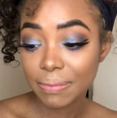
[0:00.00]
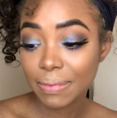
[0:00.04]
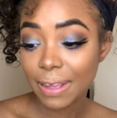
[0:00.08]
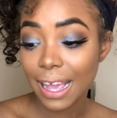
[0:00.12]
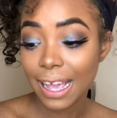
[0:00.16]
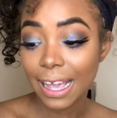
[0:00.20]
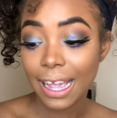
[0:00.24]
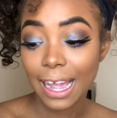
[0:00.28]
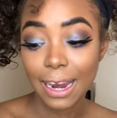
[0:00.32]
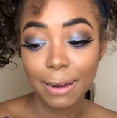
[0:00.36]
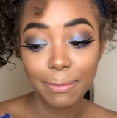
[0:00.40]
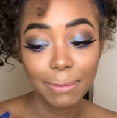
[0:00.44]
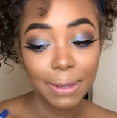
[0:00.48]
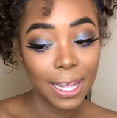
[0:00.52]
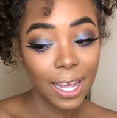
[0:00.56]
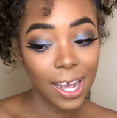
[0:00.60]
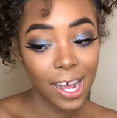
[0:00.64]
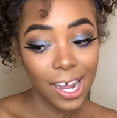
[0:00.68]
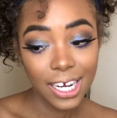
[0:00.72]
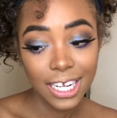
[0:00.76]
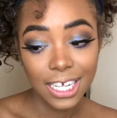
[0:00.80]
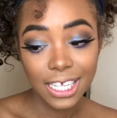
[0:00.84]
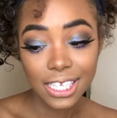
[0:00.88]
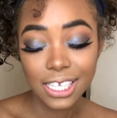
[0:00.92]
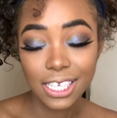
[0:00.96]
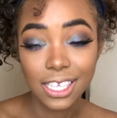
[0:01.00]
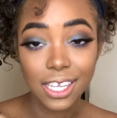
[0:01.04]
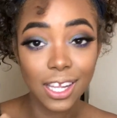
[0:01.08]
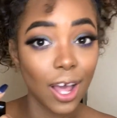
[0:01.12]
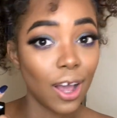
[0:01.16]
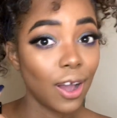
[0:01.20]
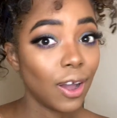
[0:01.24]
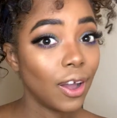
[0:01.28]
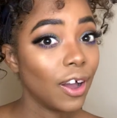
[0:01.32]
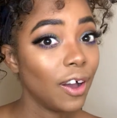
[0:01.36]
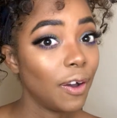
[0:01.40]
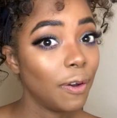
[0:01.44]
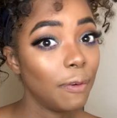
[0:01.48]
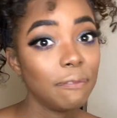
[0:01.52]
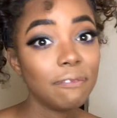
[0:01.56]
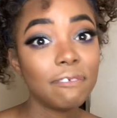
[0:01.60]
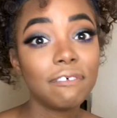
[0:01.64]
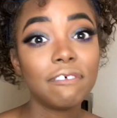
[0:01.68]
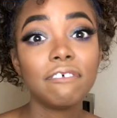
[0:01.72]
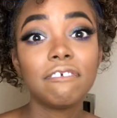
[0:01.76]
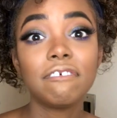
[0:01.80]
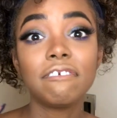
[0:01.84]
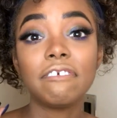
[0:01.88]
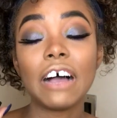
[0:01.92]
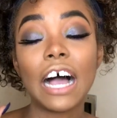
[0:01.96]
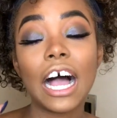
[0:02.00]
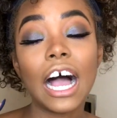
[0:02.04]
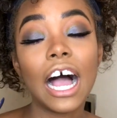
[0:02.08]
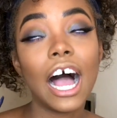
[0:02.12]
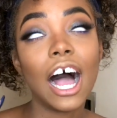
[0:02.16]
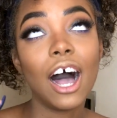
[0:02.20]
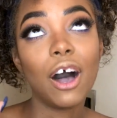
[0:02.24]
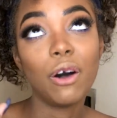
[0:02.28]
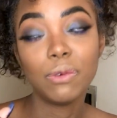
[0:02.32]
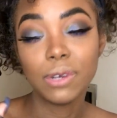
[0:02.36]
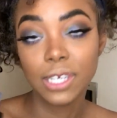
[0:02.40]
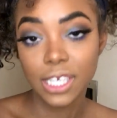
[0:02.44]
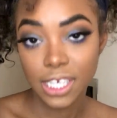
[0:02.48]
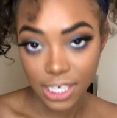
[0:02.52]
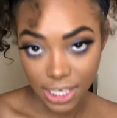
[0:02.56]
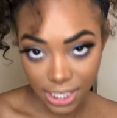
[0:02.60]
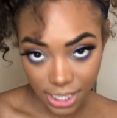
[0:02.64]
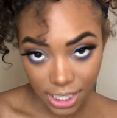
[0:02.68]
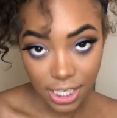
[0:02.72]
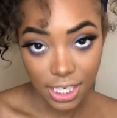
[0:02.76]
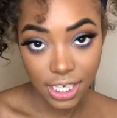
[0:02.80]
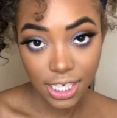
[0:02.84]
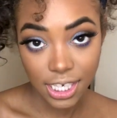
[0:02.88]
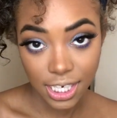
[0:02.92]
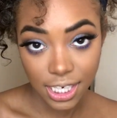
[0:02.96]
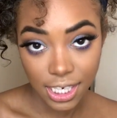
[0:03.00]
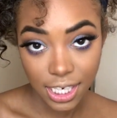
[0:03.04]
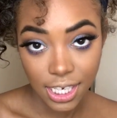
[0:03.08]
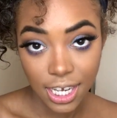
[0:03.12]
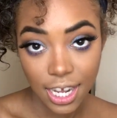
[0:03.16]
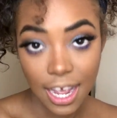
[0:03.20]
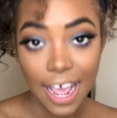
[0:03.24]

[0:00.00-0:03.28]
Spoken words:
I gotta be honest, Lancome found it,